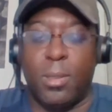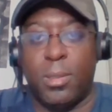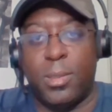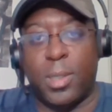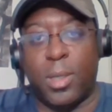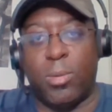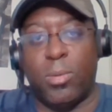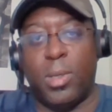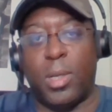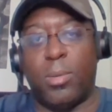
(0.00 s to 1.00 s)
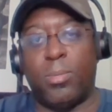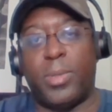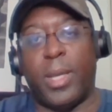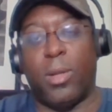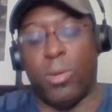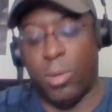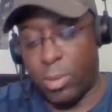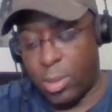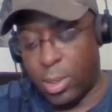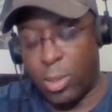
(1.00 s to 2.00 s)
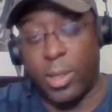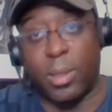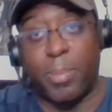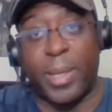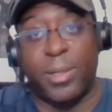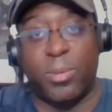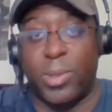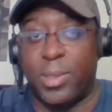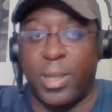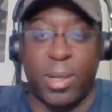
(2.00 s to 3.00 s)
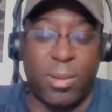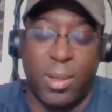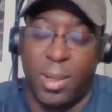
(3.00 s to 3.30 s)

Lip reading: So, you know, take a little, you know, look at the bench, and once again,